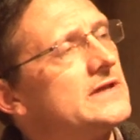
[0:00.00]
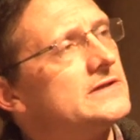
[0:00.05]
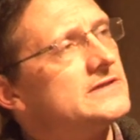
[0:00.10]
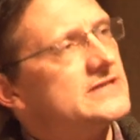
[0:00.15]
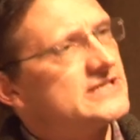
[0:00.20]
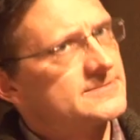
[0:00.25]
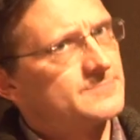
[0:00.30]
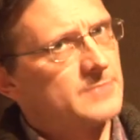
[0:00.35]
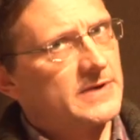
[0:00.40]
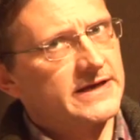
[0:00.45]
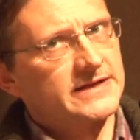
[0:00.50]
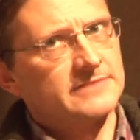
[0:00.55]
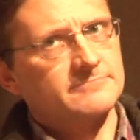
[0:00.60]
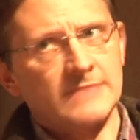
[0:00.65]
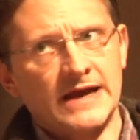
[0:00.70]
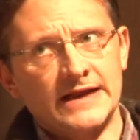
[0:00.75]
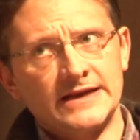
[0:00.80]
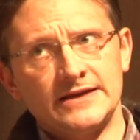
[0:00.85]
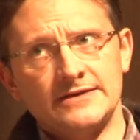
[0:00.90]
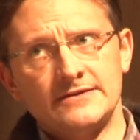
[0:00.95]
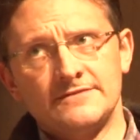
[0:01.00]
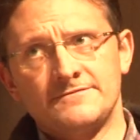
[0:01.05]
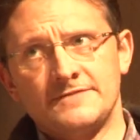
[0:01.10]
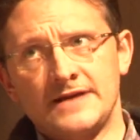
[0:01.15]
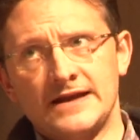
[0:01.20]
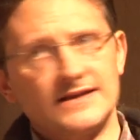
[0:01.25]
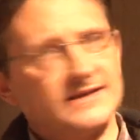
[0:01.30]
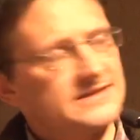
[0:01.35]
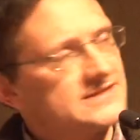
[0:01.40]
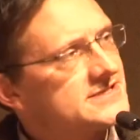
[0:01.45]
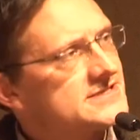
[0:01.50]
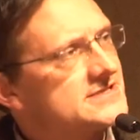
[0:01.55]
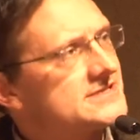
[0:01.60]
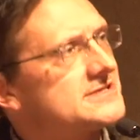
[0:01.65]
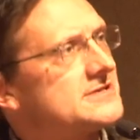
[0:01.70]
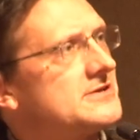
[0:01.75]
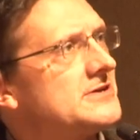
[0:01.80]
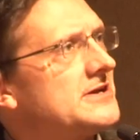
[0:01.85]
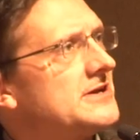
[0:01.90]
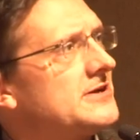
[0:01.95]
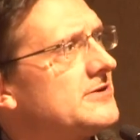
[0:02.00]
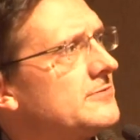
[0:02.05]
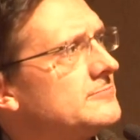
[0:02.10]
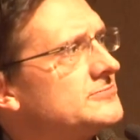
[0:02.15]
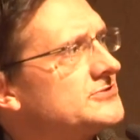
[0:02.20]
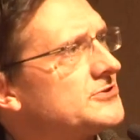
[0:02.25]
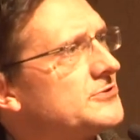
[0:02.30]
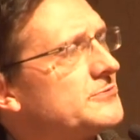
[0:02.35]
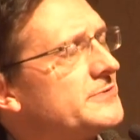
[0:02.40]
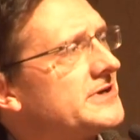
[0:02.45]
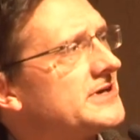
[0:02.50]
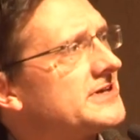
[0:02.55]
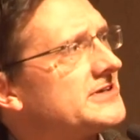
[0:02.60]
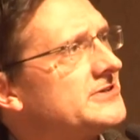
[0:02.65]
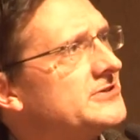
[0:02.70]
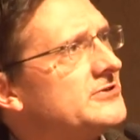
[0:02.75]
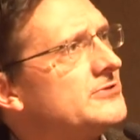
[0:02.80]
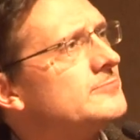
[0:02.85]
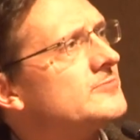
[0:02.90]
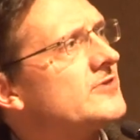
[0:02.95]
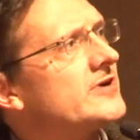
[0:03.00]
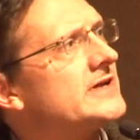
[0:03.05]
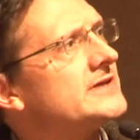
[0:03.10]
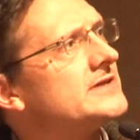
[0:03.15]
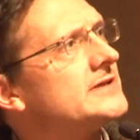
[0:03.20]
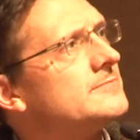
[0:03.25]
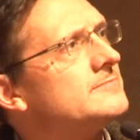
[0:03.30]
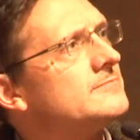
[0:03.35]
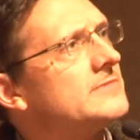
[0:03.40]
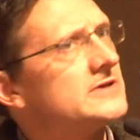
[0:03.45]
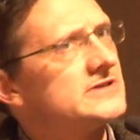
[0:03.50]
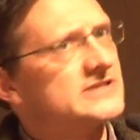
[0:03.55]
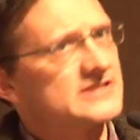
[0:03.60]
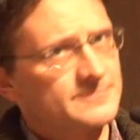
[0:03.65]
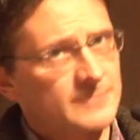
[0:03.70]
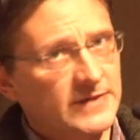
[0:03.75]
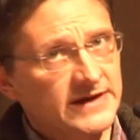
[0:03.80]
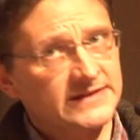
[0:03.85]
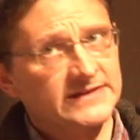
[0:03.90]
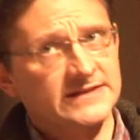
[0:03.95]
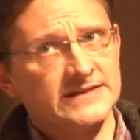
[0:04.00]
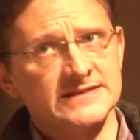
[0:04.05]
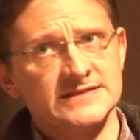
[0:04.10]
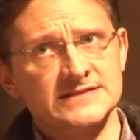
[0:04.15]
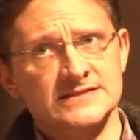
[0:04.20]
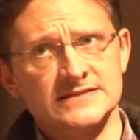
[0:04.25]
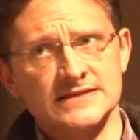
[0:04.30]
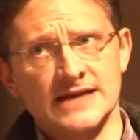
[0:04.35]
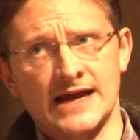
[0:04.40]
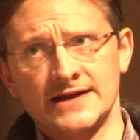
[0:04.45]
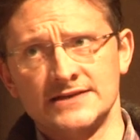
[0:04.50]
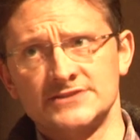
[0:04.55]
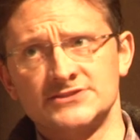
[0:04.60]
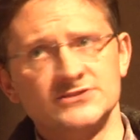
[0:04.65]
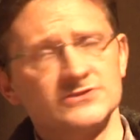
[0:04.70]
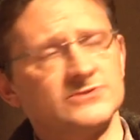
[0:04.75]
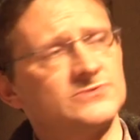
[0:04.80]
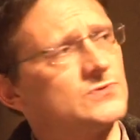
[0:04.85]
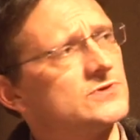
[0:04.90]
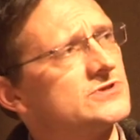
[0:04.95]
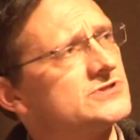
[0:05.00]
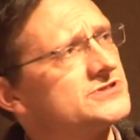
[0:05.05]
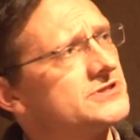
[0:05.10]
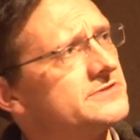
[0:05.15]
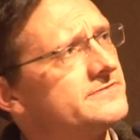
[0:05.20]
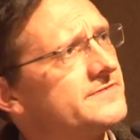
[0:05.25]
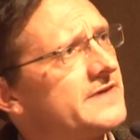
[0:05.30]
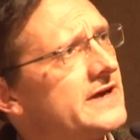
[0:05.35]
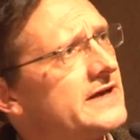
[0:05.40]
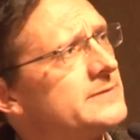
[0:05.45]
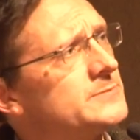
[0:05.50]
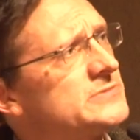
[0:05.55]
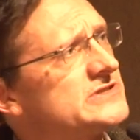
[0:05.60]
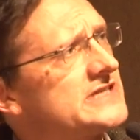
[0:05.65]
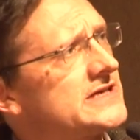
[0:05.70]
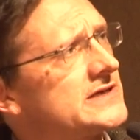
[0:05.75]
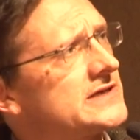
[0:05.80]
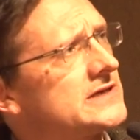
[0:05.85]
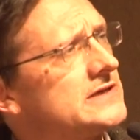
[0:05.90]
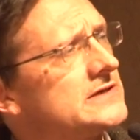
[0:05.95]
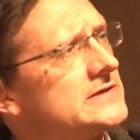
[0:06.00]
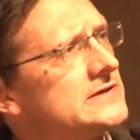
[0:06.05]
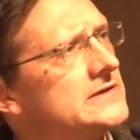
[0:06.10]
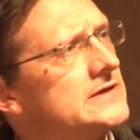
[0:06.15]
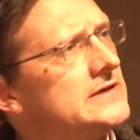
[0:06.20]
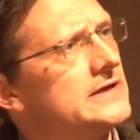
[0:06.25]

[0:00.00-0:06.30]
Despite many failings, I'm sure we could enumerate them, despite his attitude towards Sinn Féin in particular,